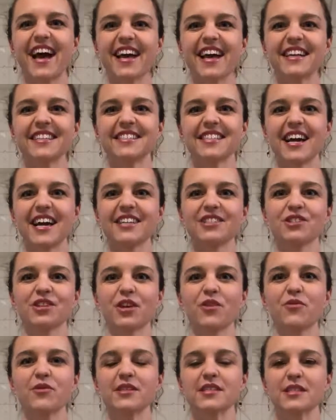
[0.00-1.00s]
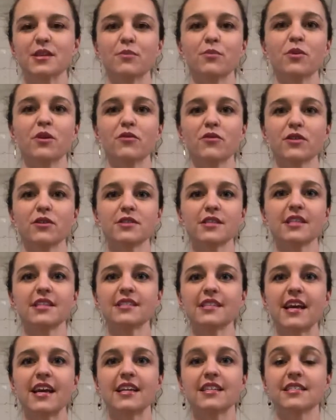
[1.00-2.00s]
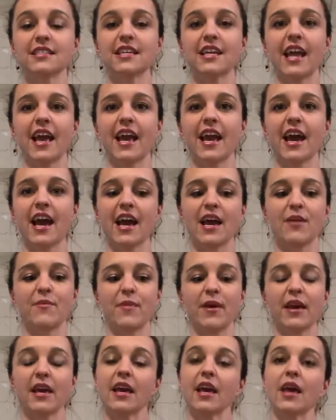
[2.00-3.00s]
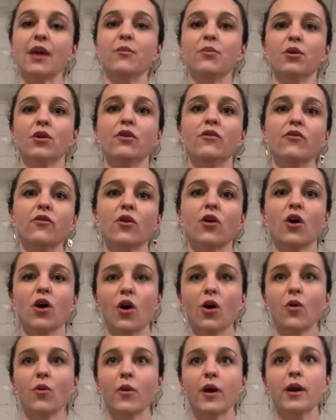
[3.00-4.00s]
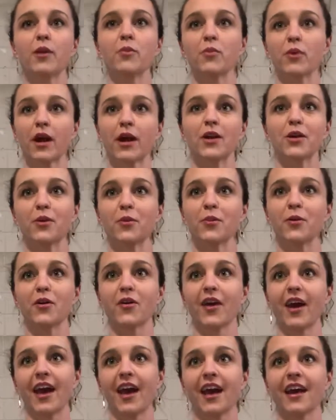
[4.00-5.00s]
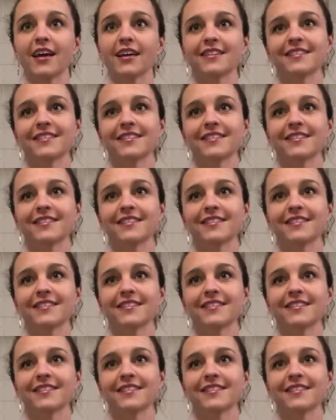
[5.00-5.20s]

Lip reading: Hi, it's Ashley with Simply Roses, and today I am making a beautiful all-white bridal bouquet.